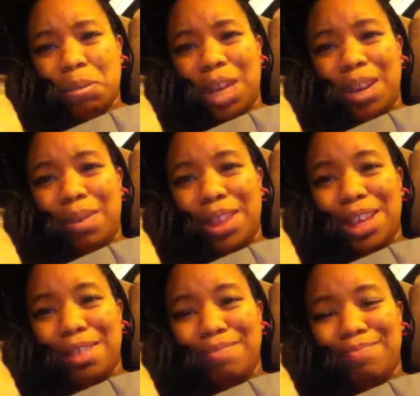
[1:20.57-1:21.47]
being with
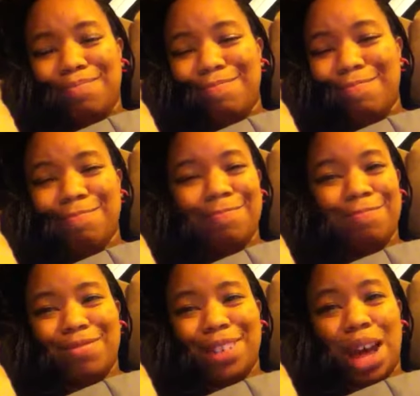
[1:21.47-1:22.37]
him
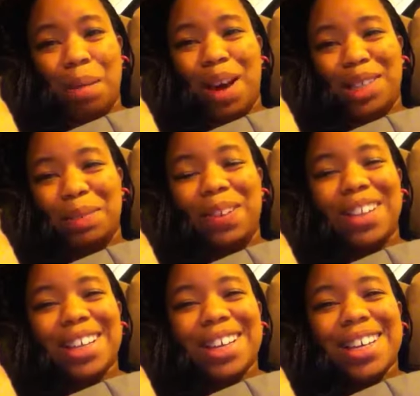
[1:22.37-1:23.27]
not possible.
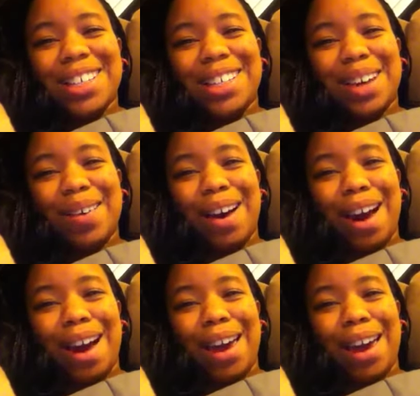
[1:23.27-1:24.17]
So
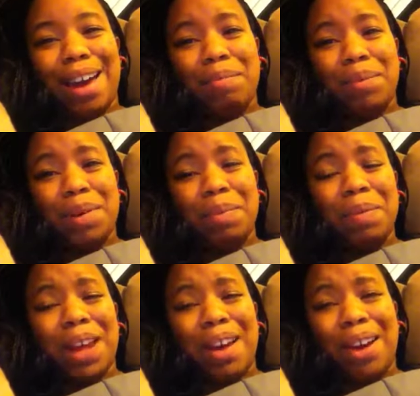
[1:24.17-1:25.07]
I
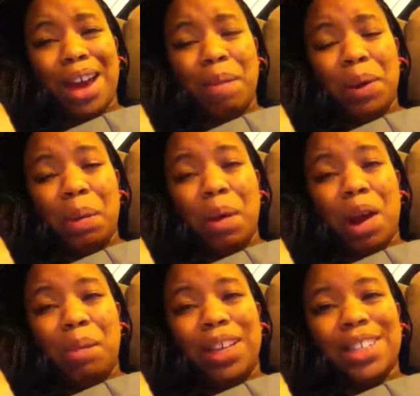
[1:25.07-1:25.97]
moved out, I got my own
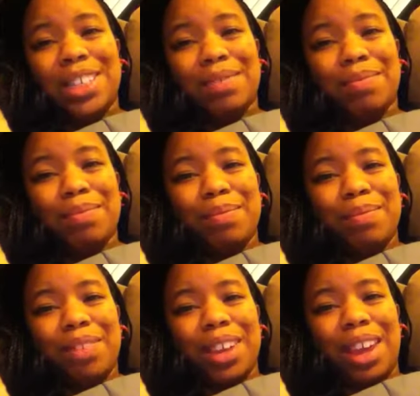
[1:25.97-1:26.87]
apartment.
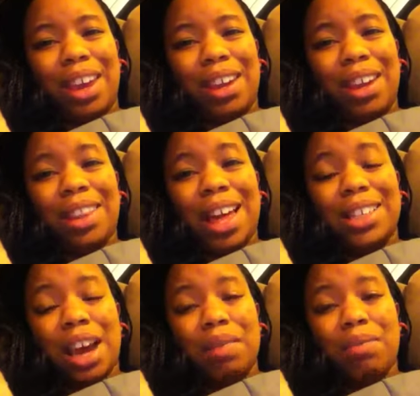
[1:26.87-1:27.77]
And in
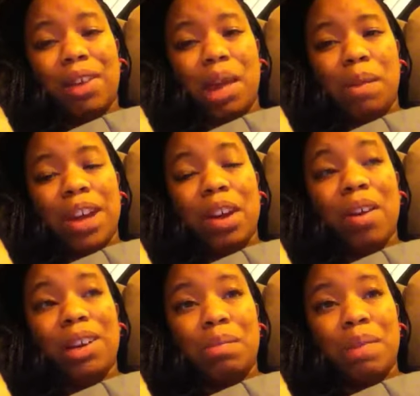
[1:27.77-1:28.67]
that time frame, I had
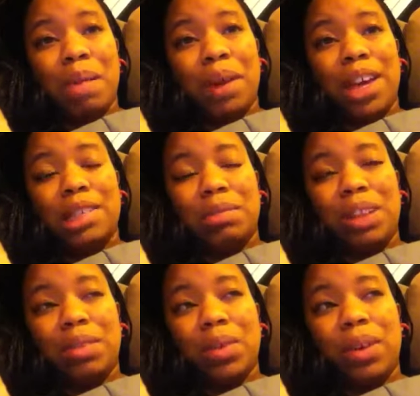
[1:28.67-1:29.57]
already met my husband.
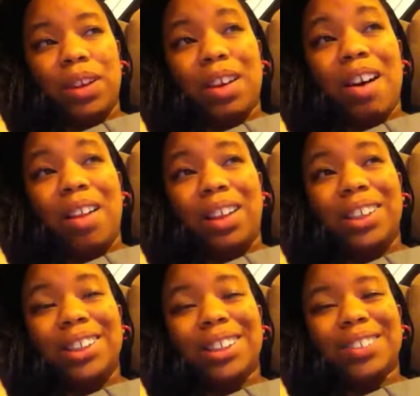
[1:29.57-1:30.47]
He was going to
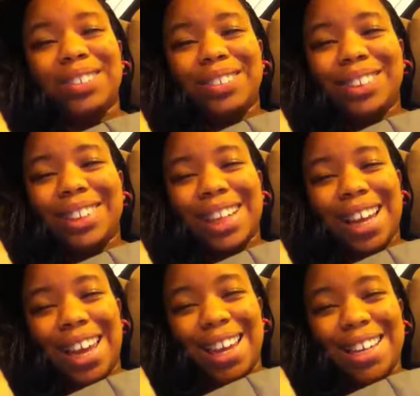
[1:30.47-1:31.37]
college.
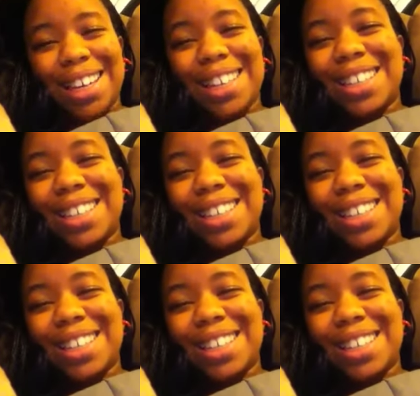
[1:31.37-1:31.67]
And